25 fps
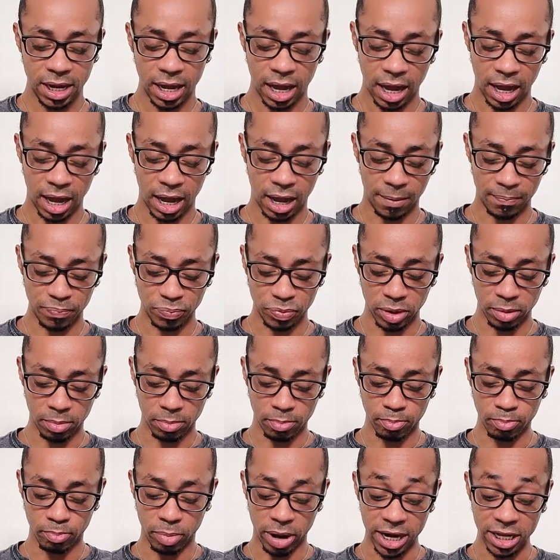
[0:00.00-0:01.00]

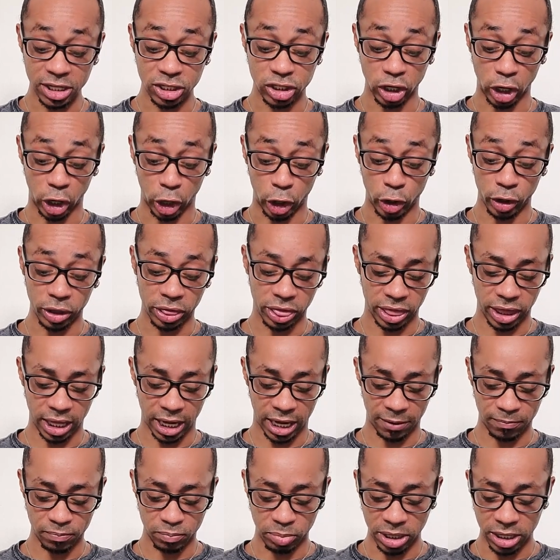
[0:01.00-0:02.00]
but it's a good
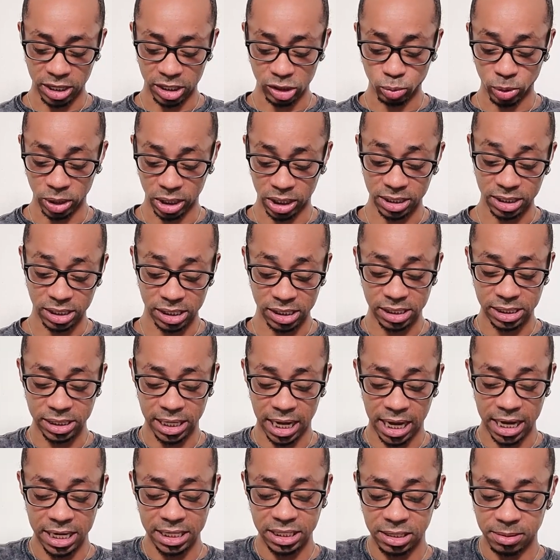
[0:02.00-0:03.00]
thing, because what this is
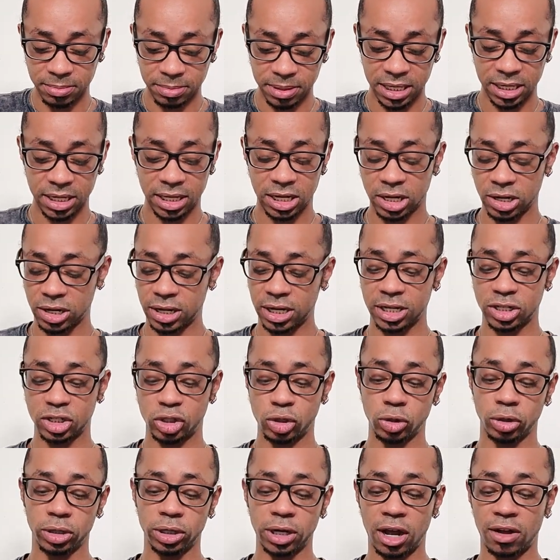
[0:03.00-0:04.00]
saying to me here is
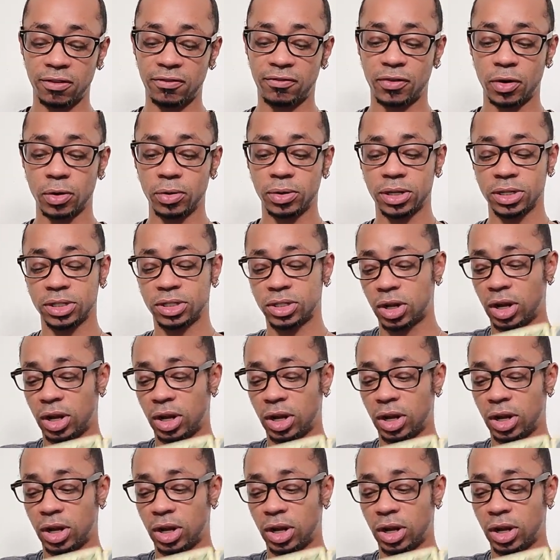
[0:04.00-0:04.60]
you're not focused